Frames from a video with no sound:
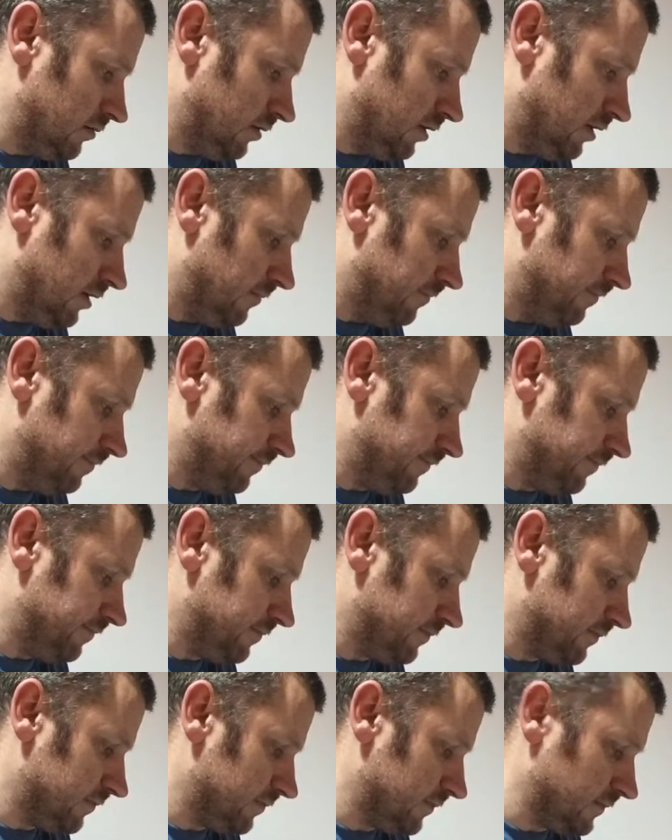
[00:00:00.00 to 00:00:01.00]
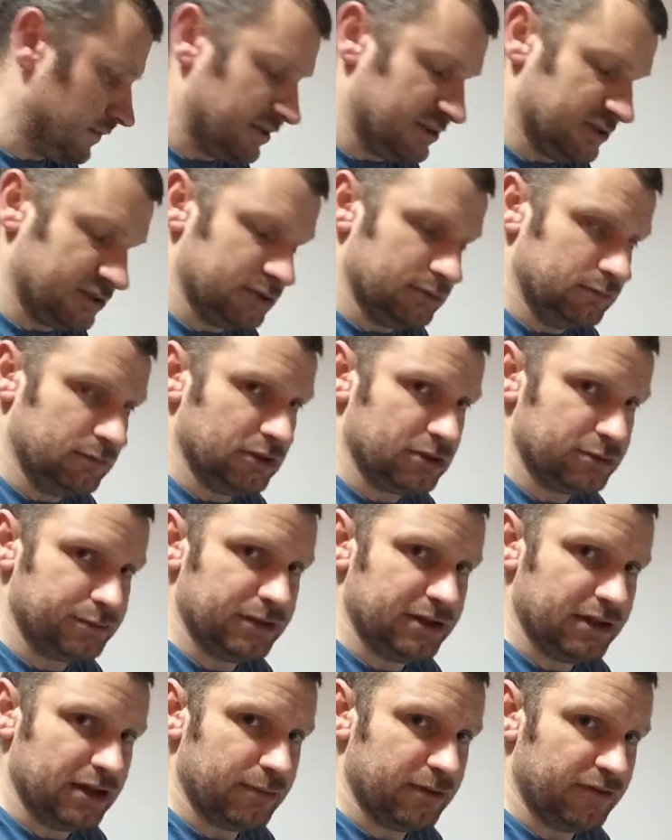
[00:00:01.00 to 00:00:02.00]
Well, someone's
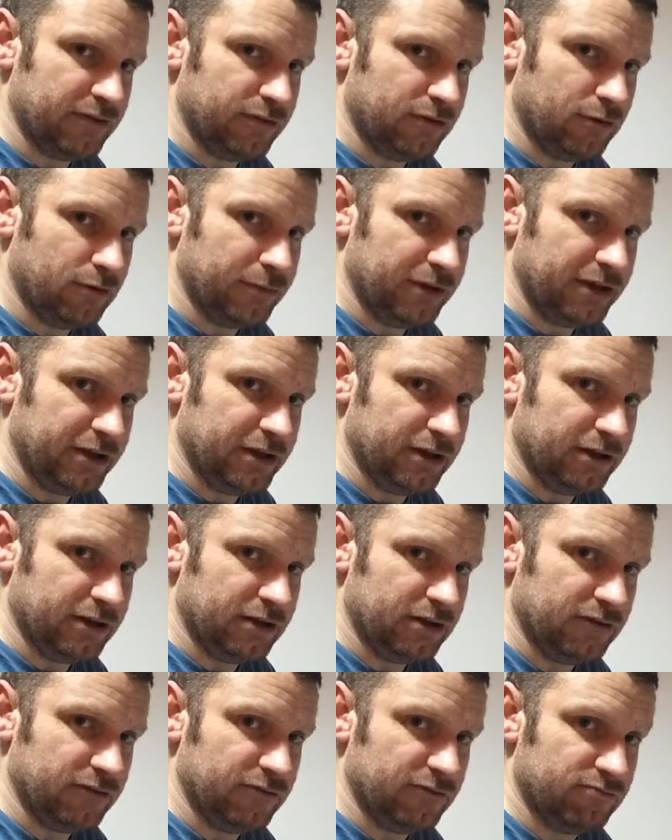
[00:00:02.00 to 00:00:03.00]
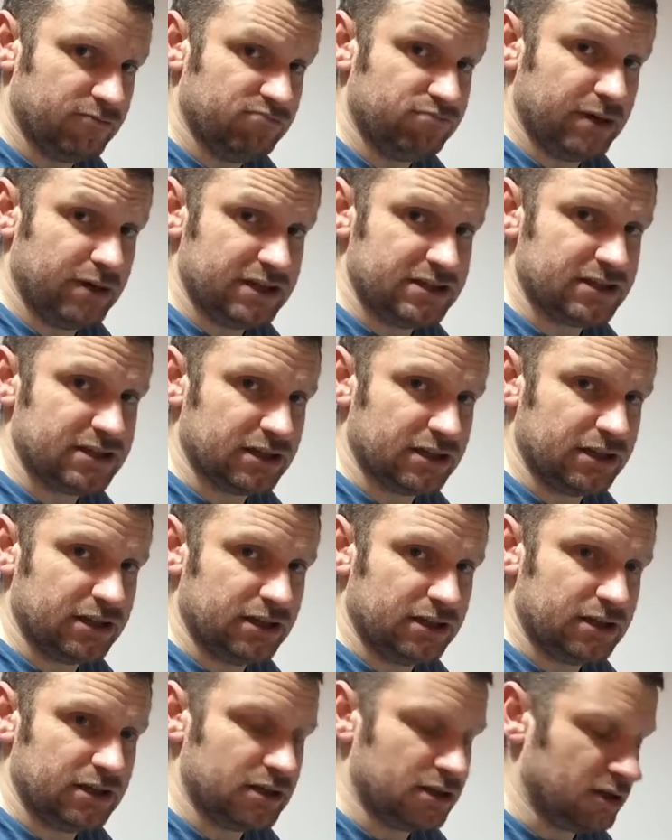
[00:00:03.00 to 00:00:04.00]
been there before me, and they've basically
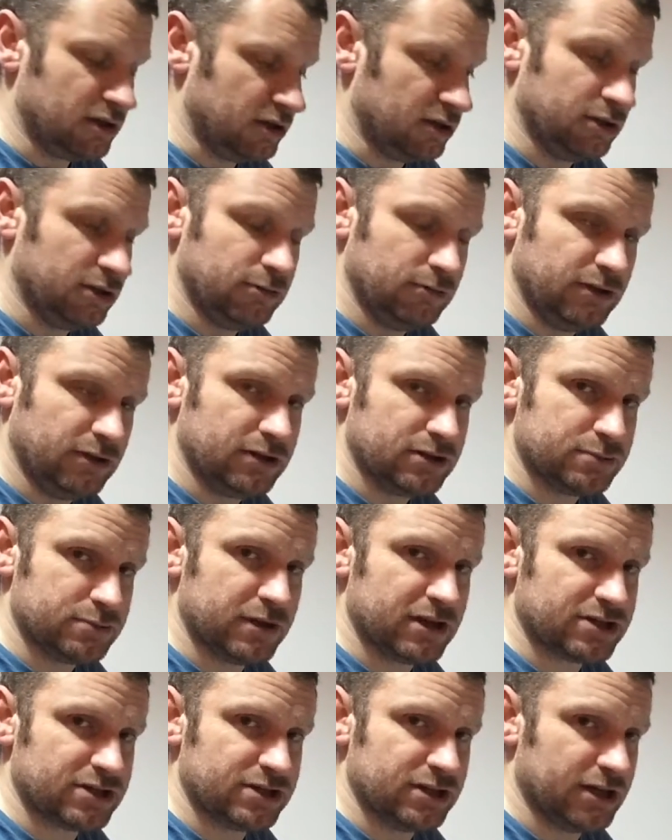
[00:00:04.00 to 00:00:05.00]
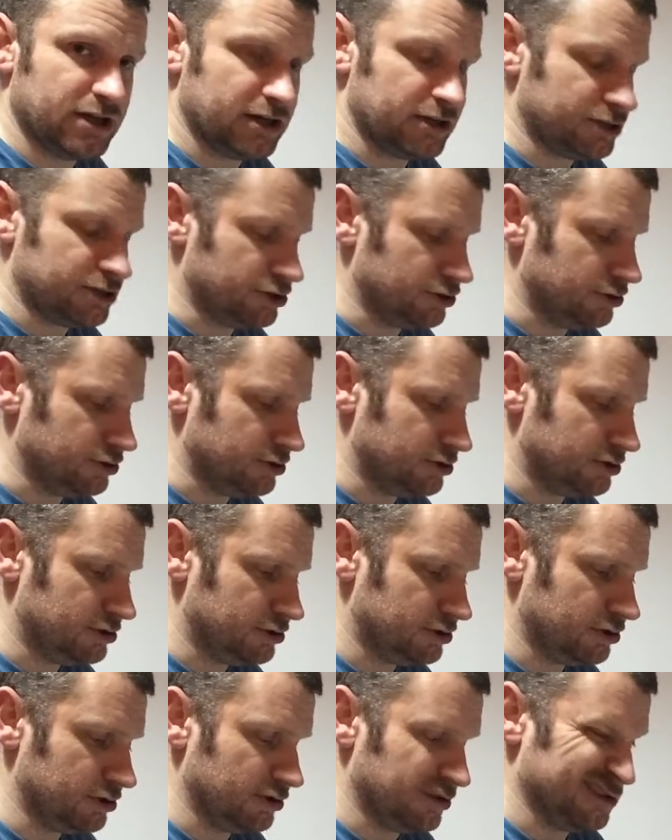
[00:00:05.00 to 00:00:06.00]
glued the inspection hatch shut
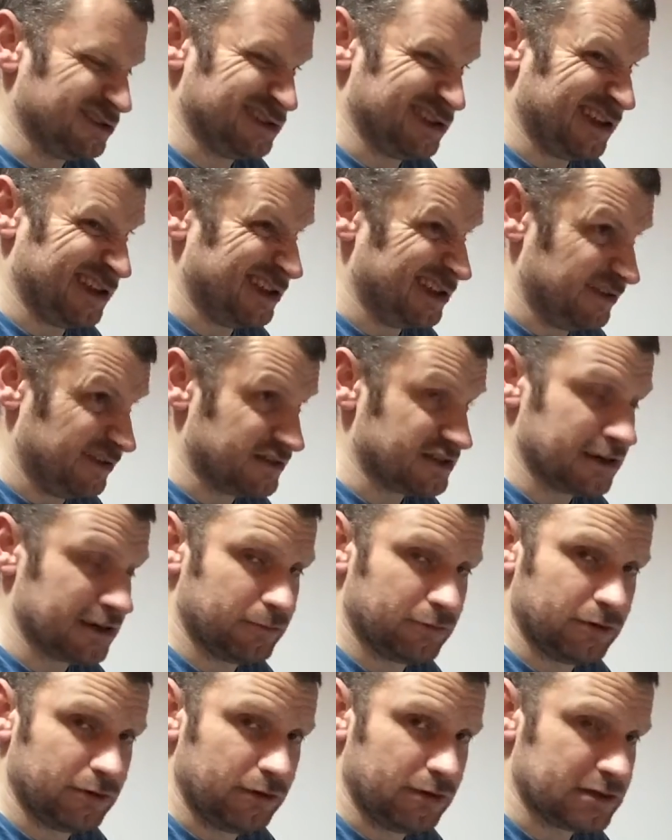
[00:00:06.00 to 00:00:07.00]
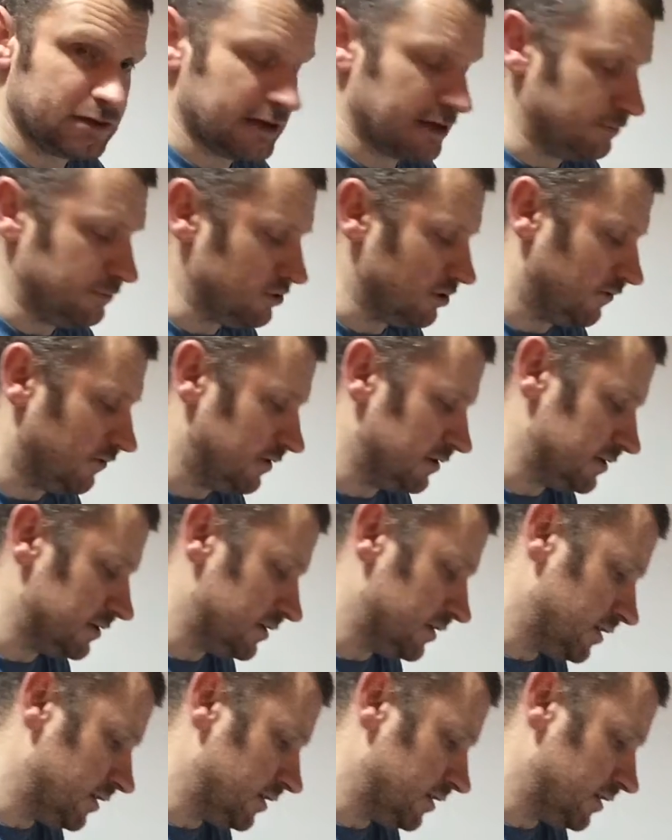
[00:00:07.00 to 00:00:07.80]
because I think they've snapped one of the tabs off it.